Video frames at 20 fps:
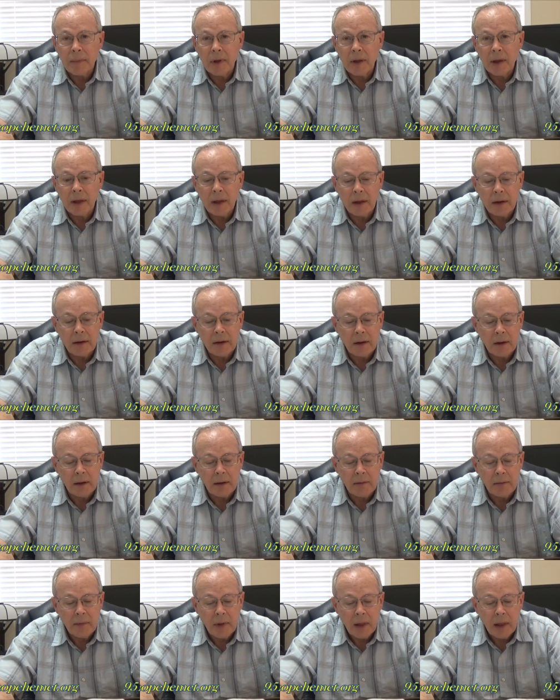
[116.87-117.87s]
And
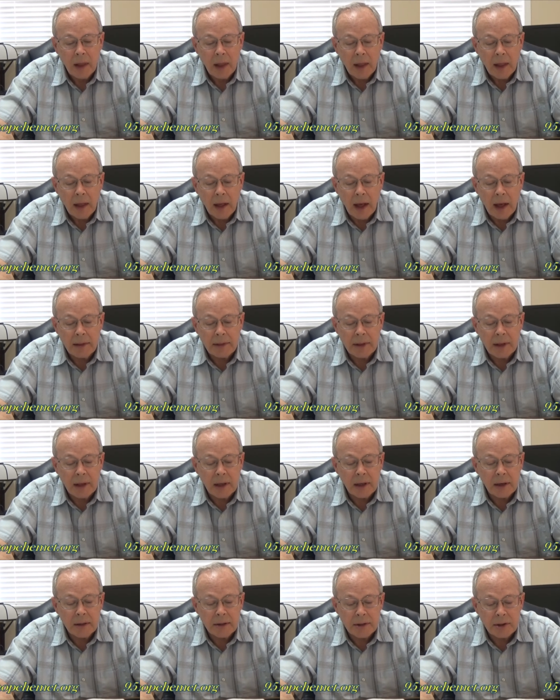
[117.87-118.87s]
uh, I
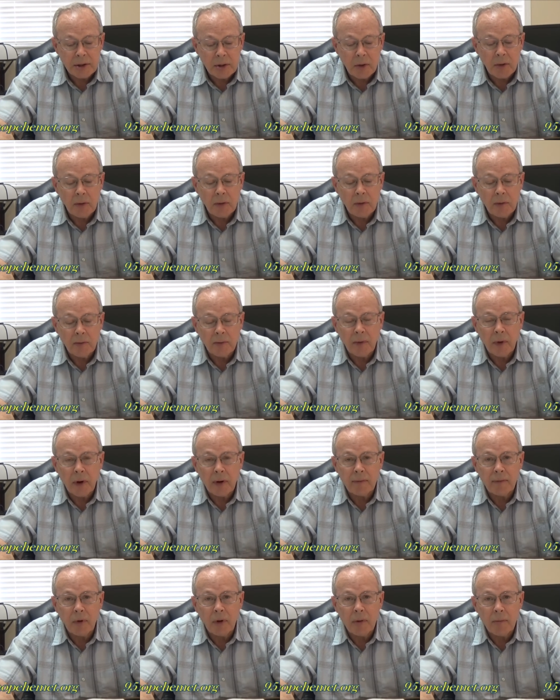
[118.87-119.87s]
think it is so
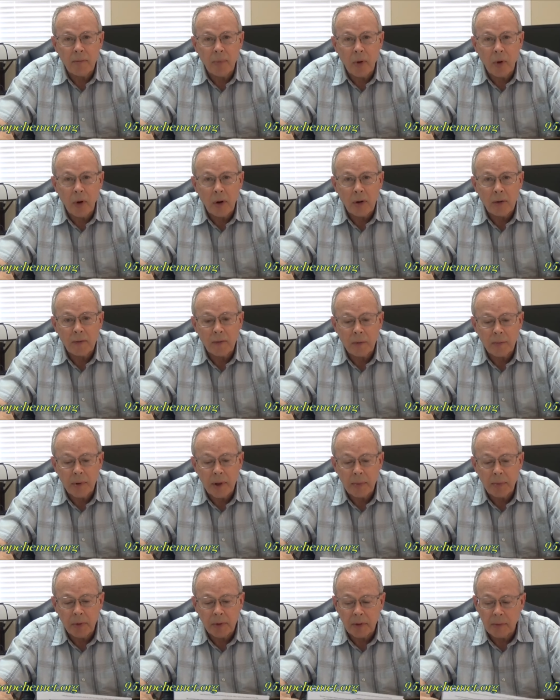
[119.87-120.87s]
very, very important for
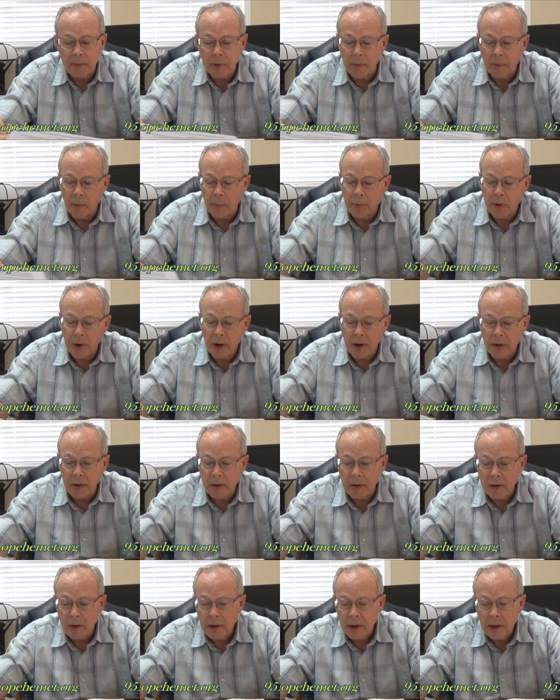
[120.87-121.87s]
people to be prepared
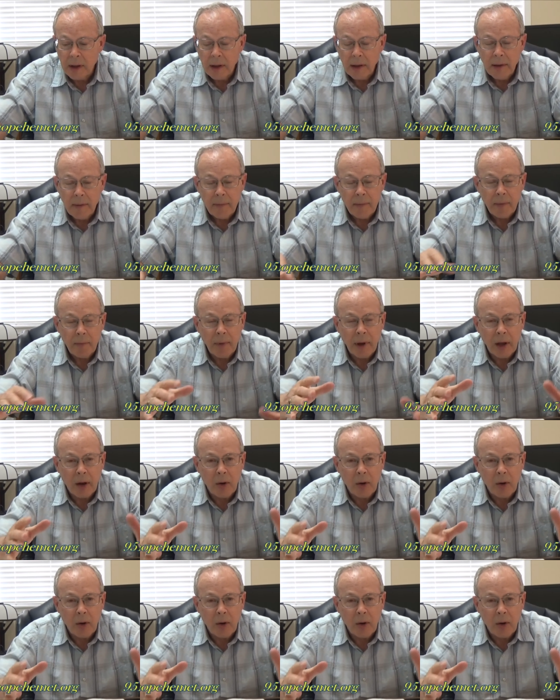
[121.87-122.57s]
my